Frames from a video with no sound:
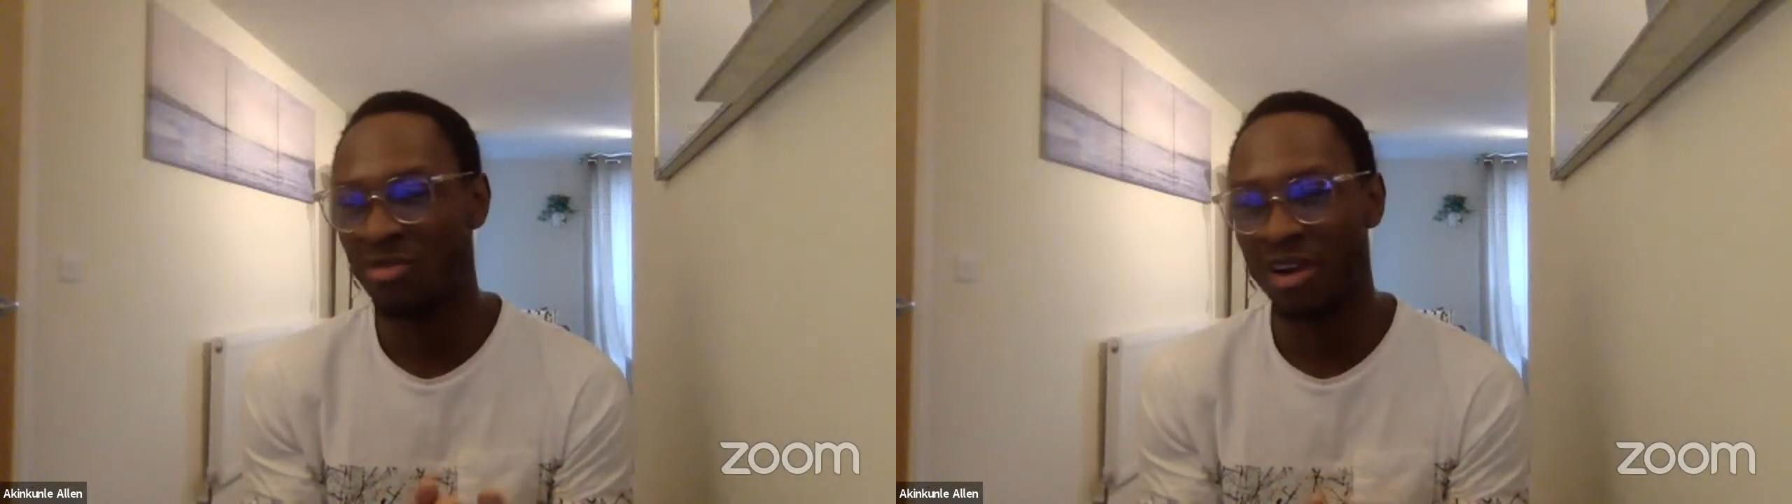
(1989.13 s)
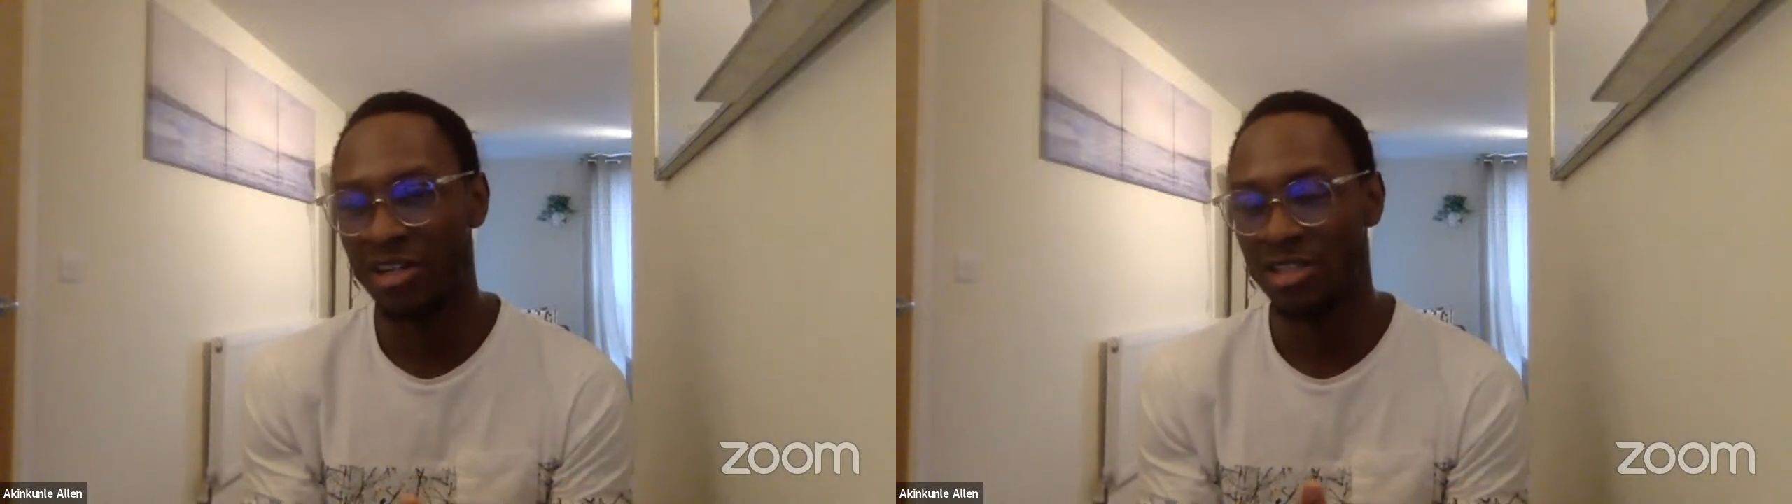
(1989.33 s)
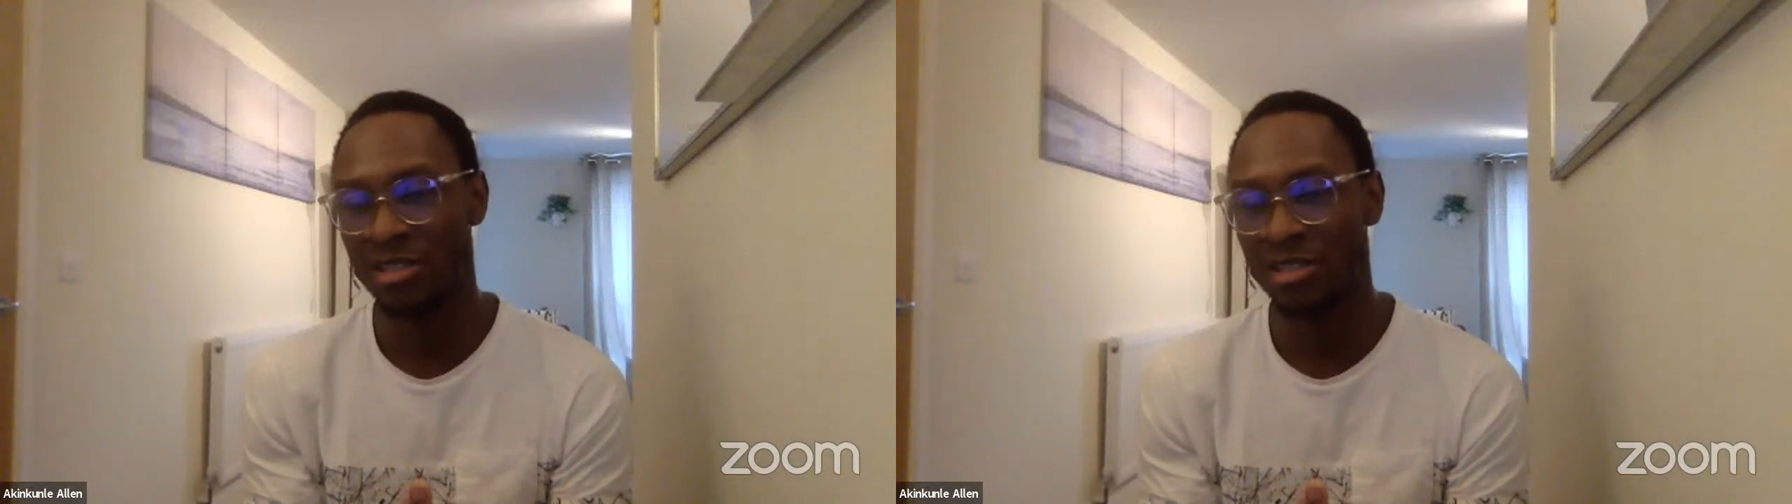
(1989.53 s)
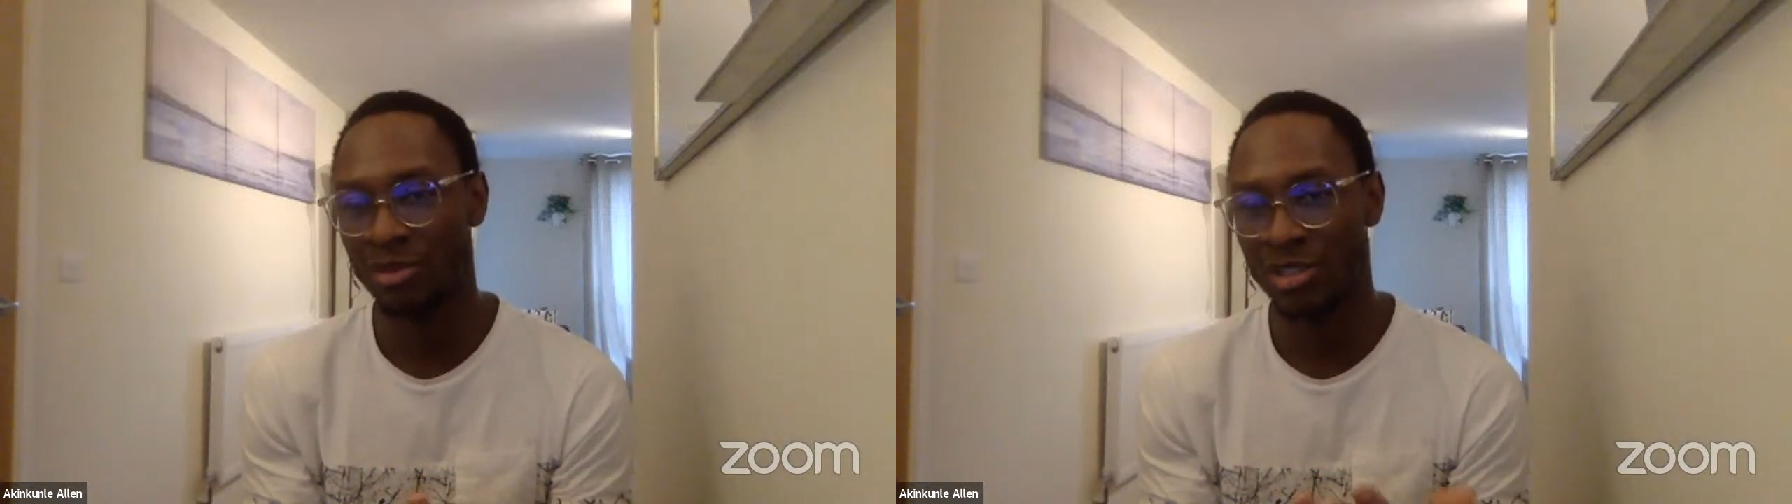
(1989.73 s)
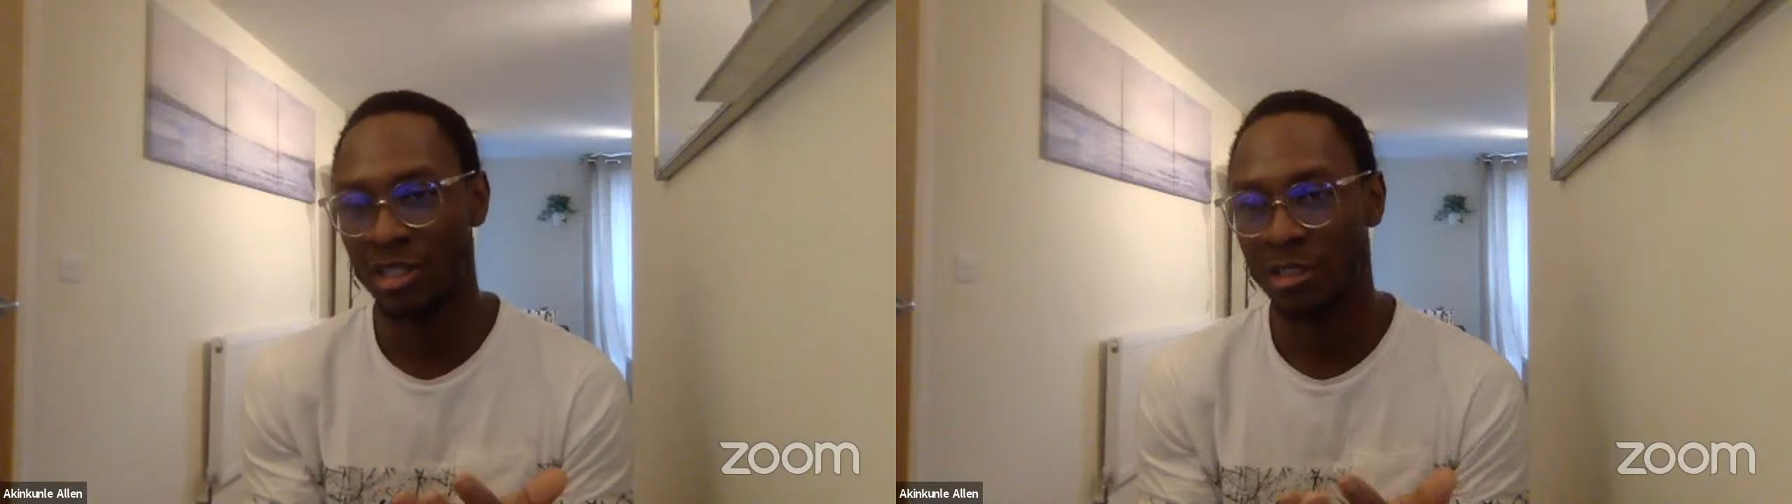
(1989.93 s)
very interesting
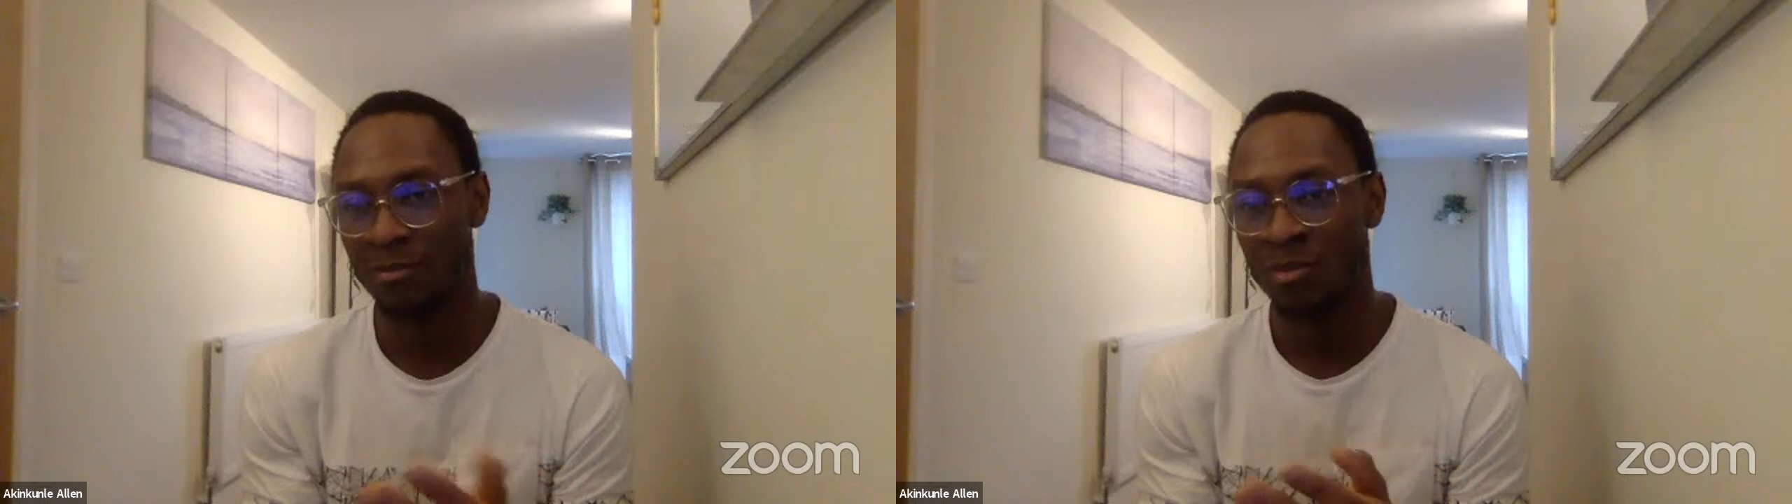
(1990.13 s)
projects.